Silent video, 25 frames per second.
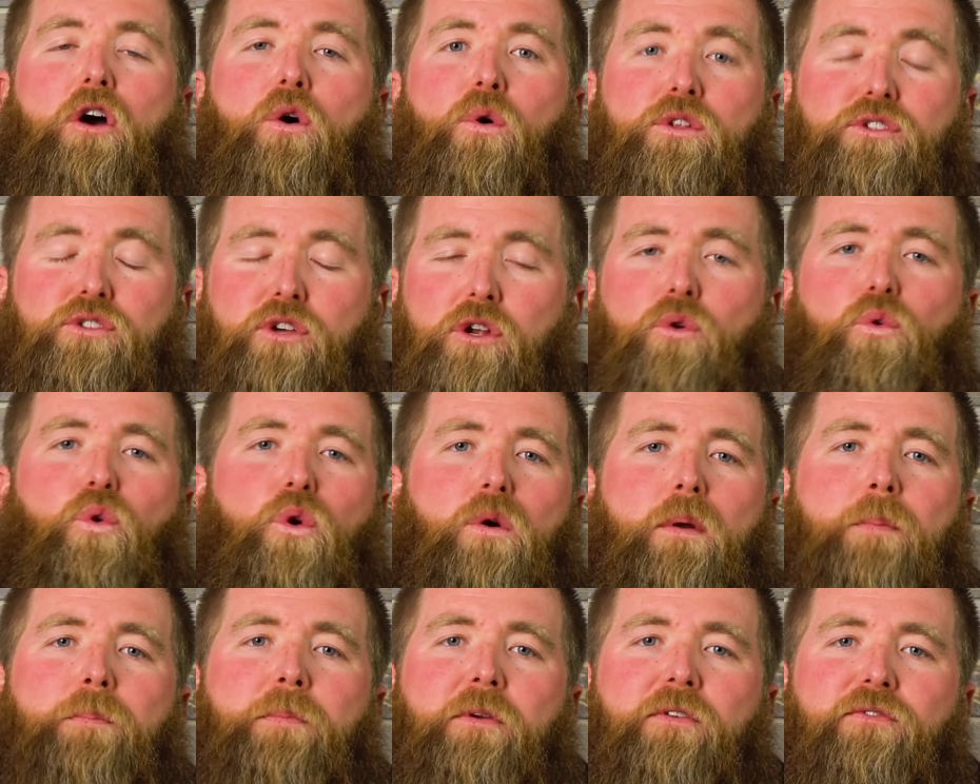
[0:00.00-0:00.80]
What's gonna
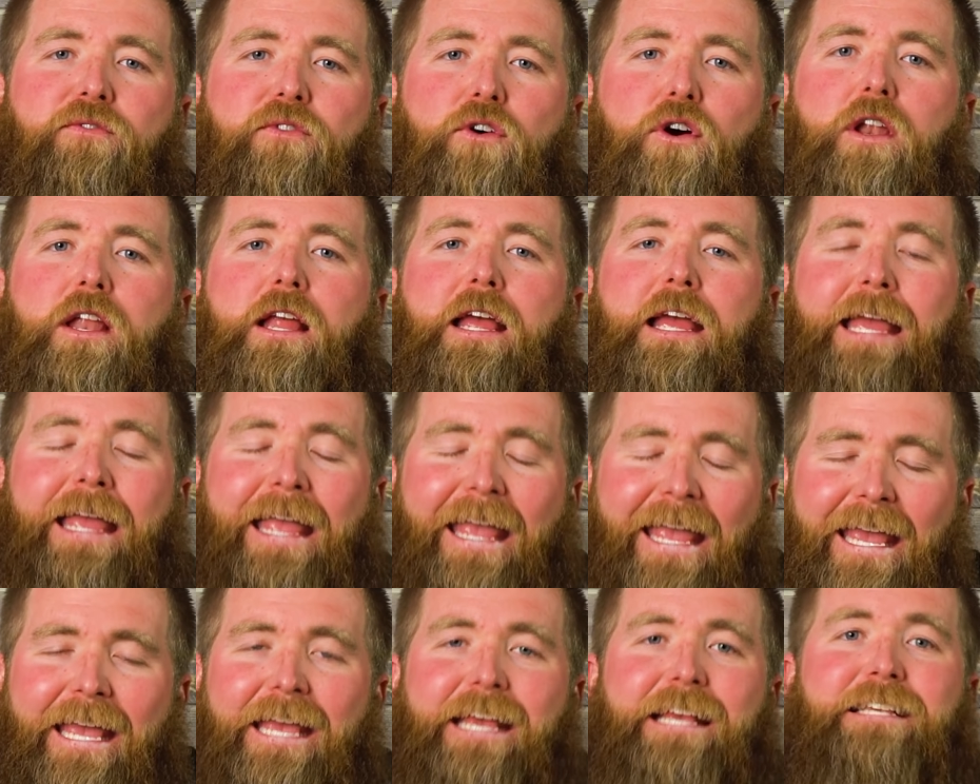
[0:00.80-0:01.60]
warm up your foot
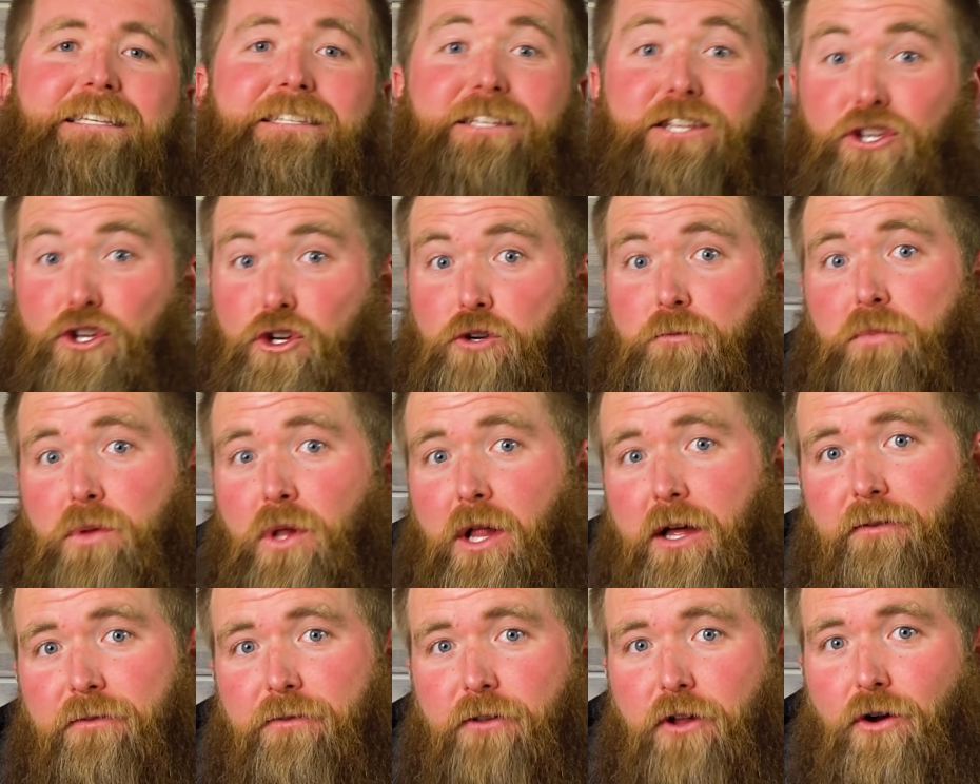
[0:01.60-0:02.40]
is your
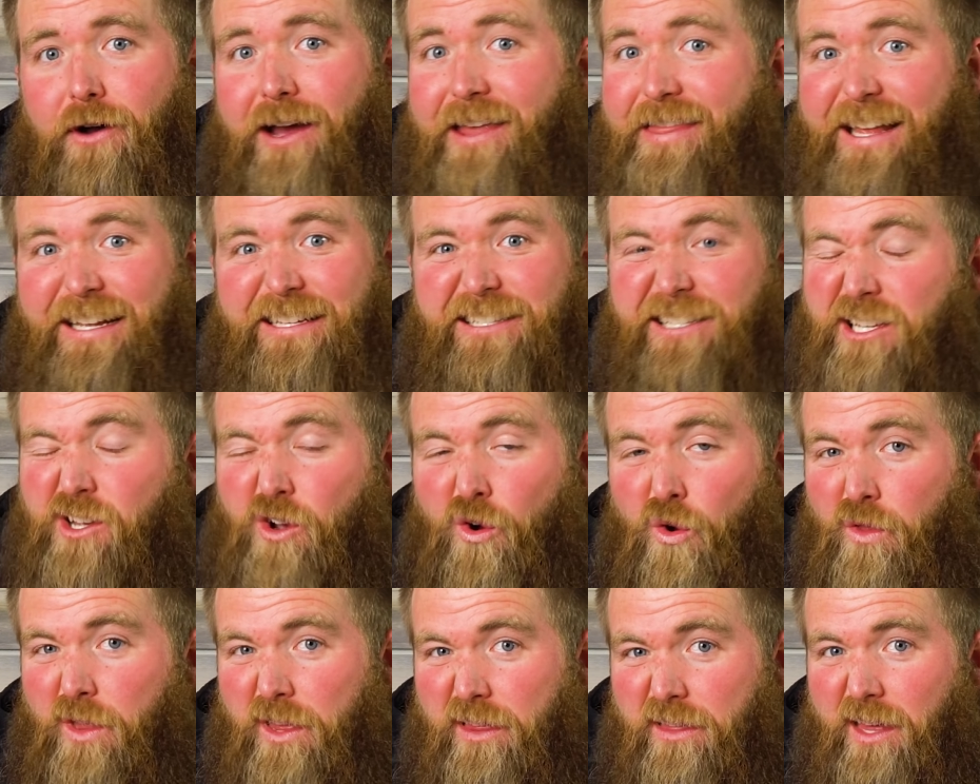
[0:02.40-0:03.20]
blood flow, and that's the
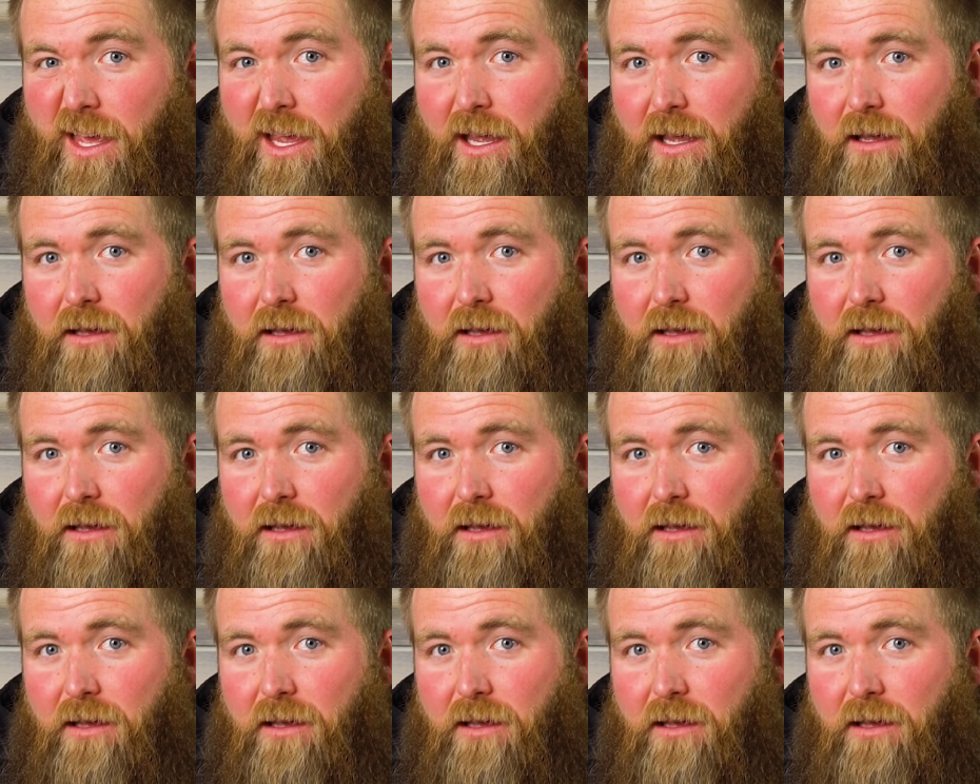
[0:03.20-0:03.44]
only thing.